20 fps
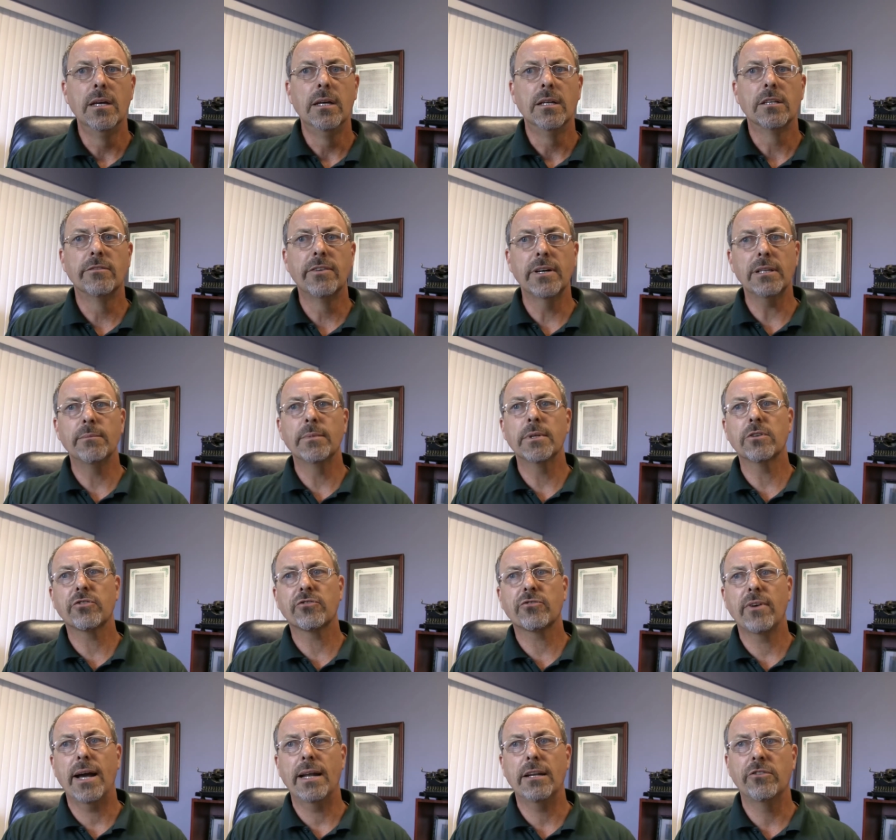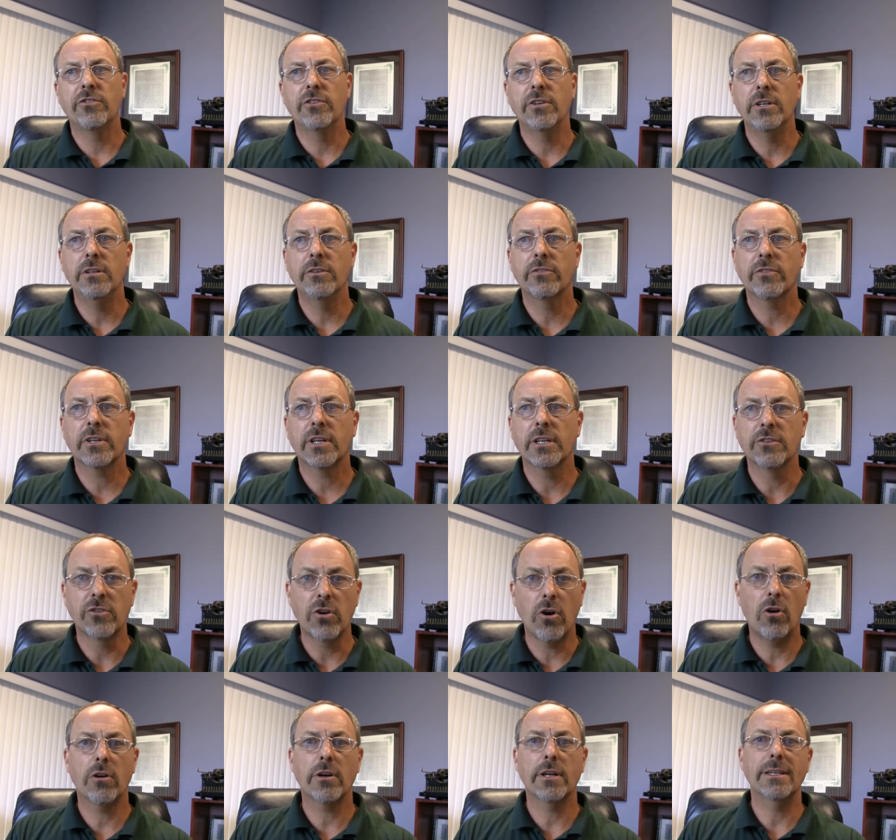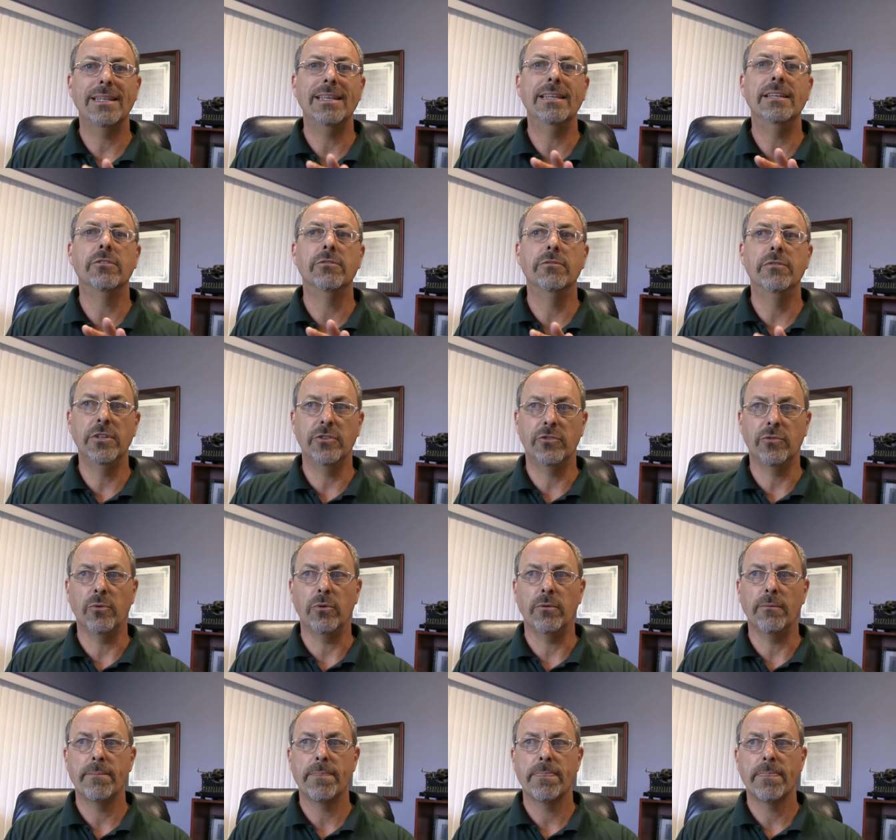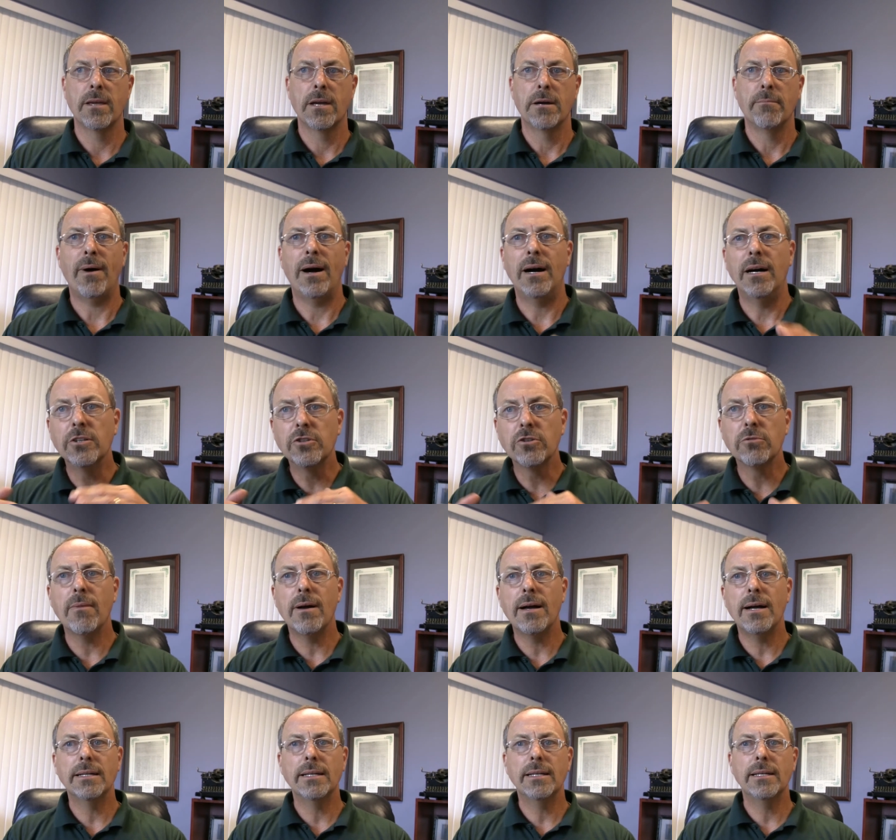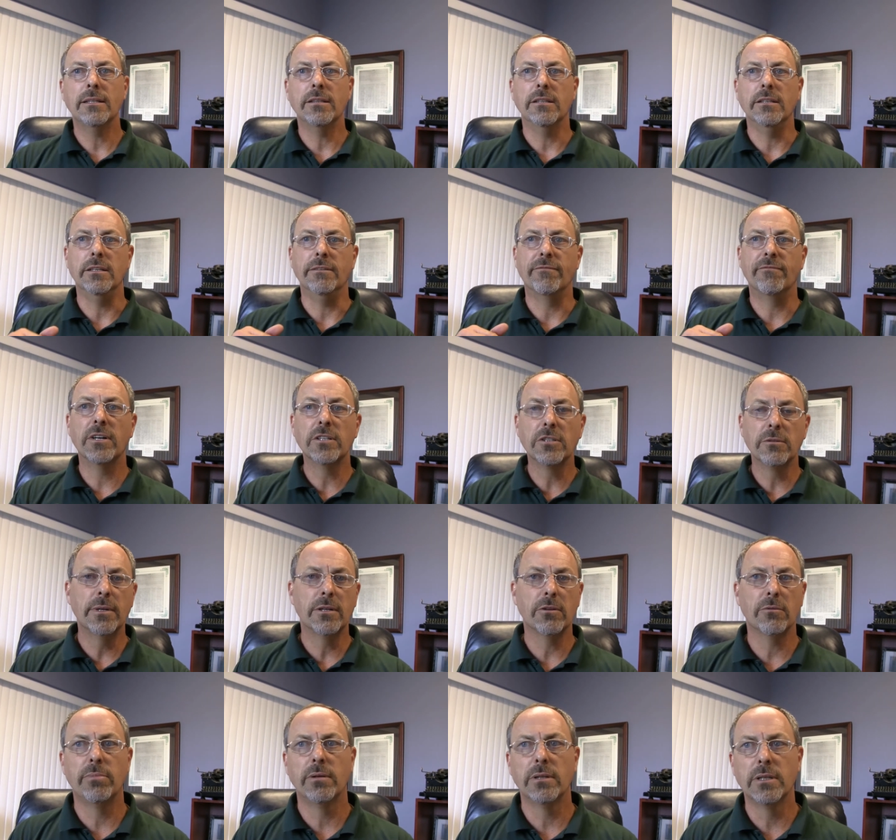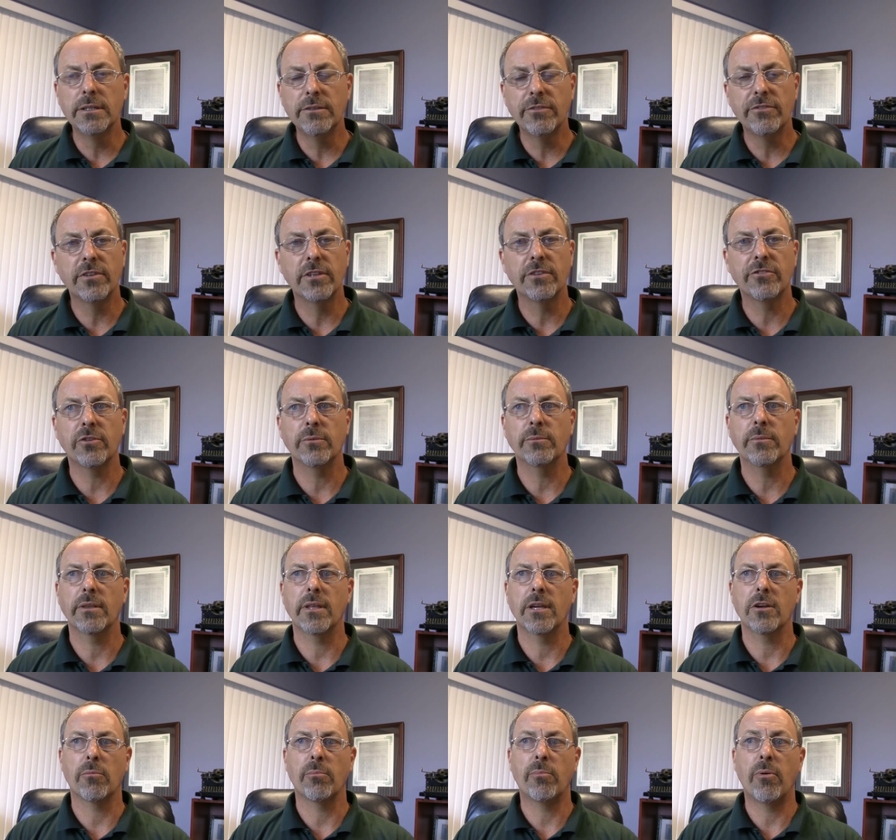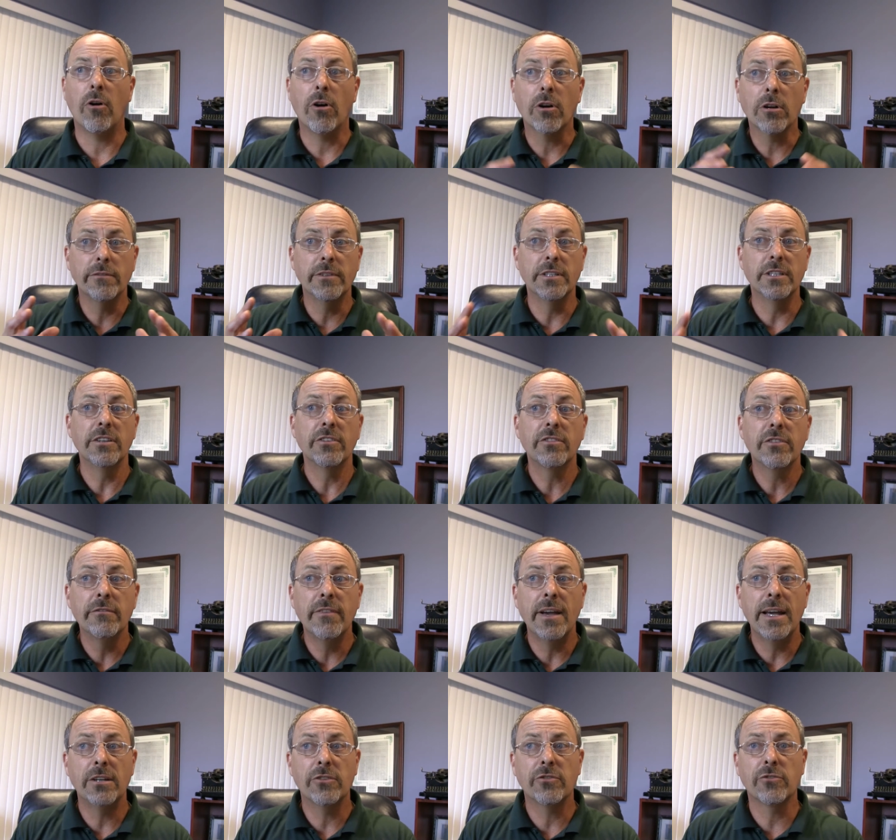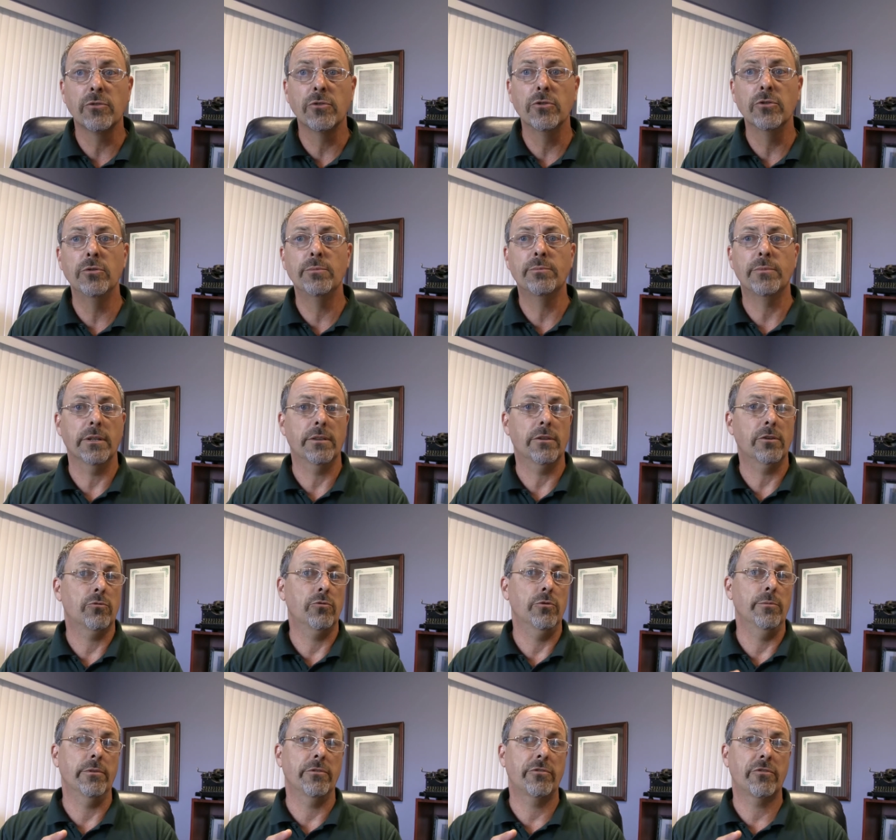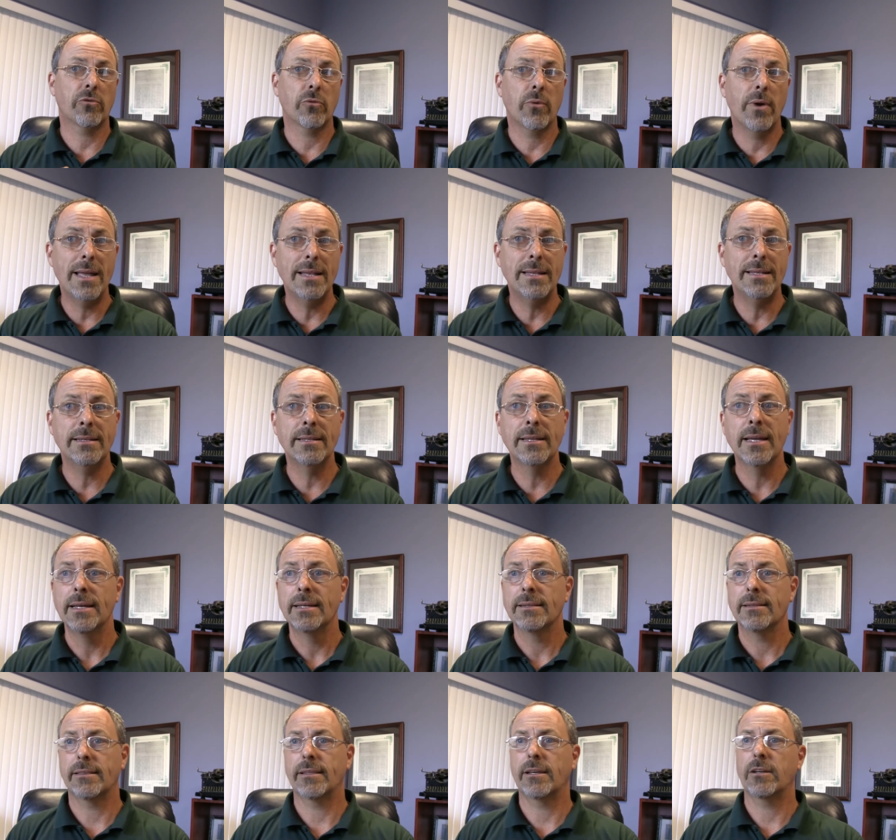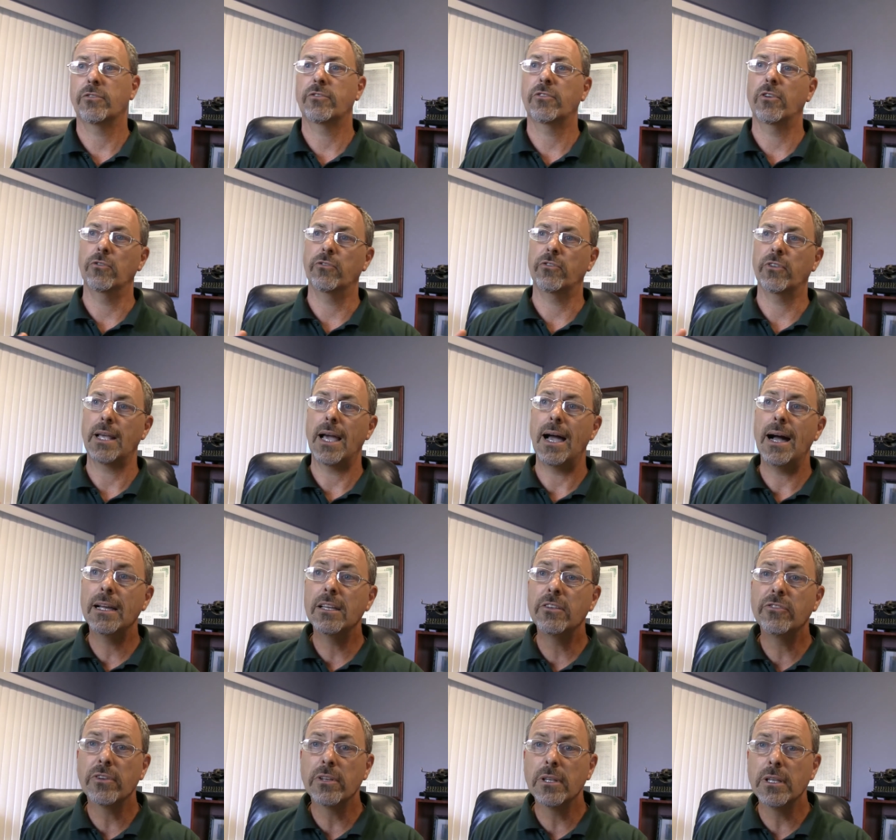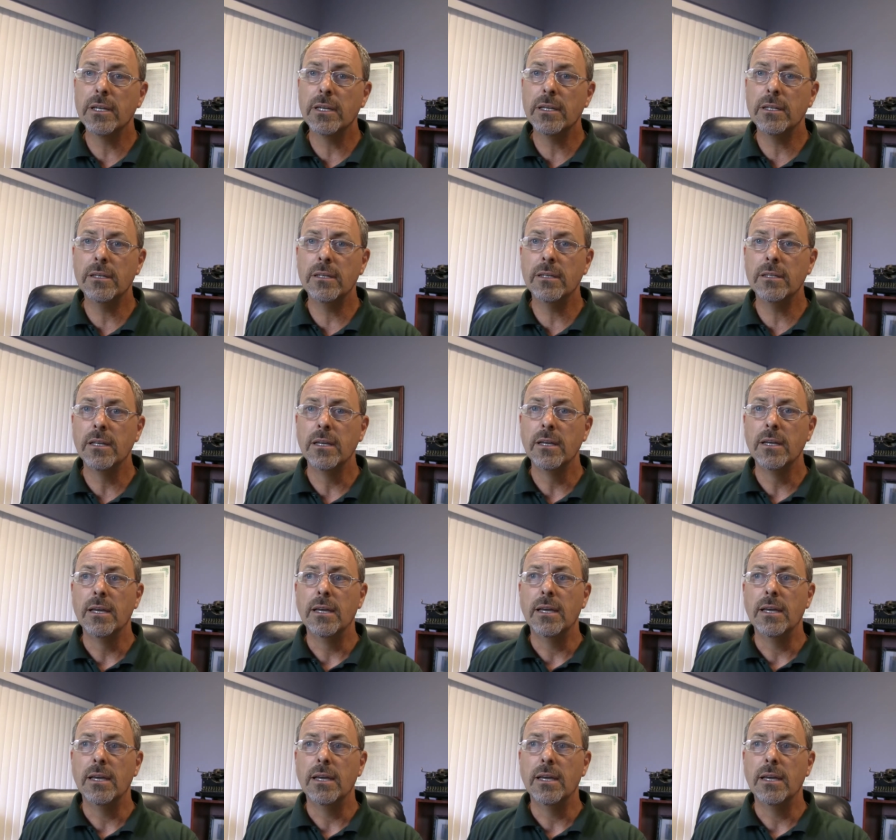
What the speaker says: Developmental strategies can target the individual by undermining the fundamental belief system that they are part of a disadvantaged group, that their group is threatened, that they are socially isolated,